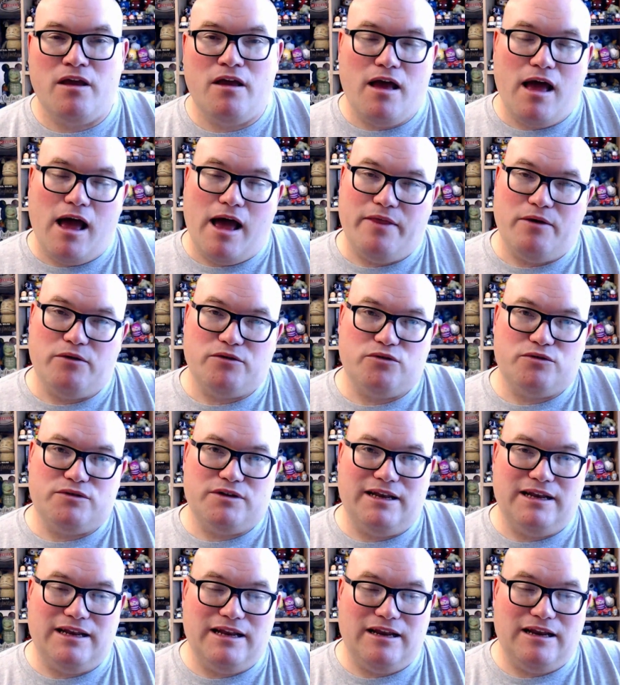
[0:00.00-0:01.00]
And there was also a
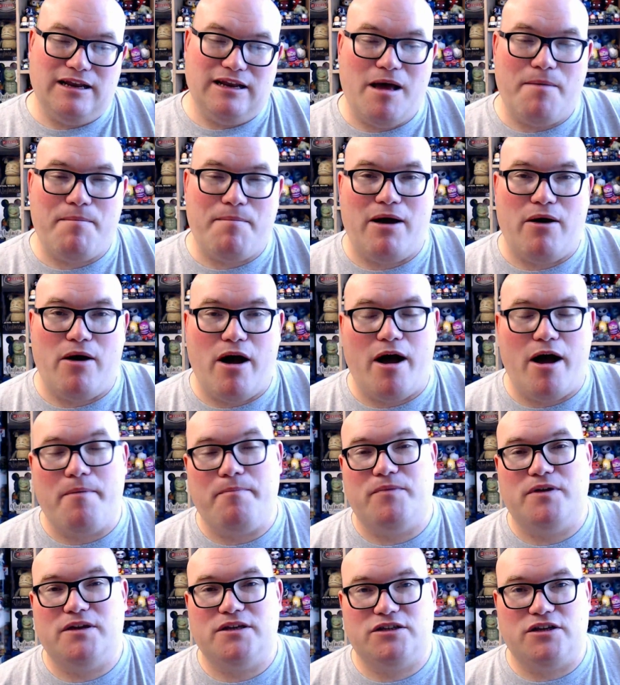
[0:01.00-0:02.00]
little bit about um,
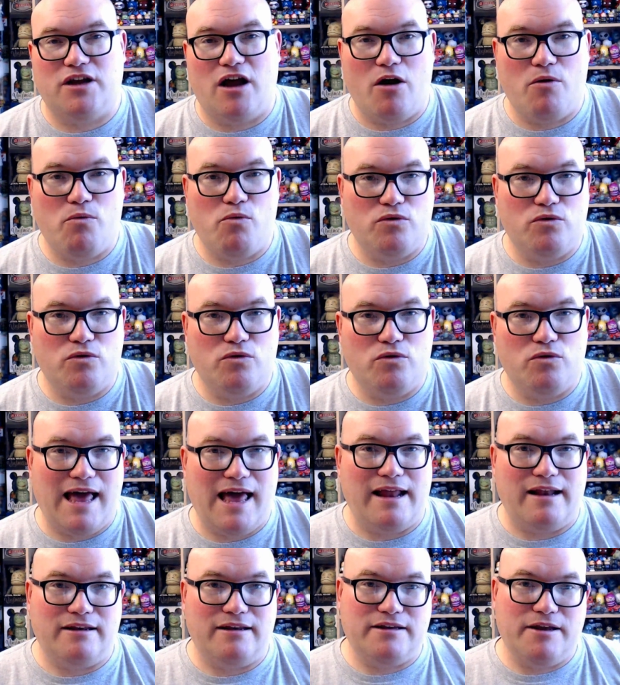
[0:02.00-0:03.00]
Star Wars
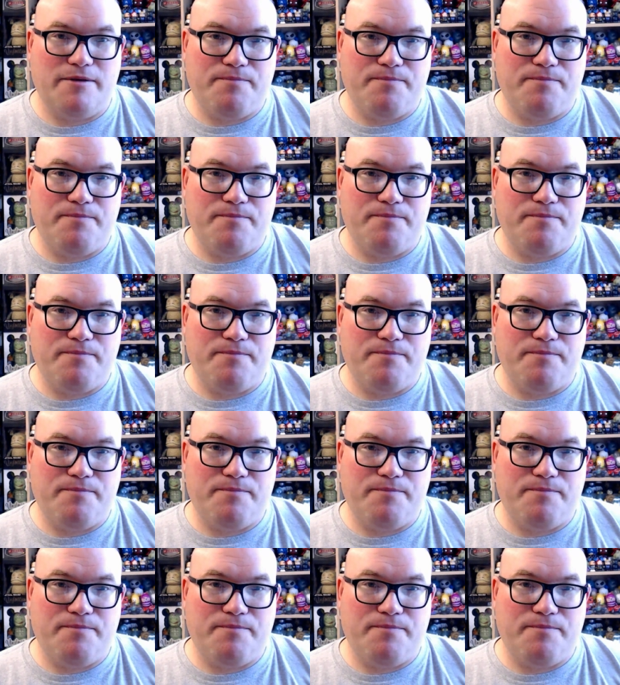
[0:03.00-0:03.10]
Land,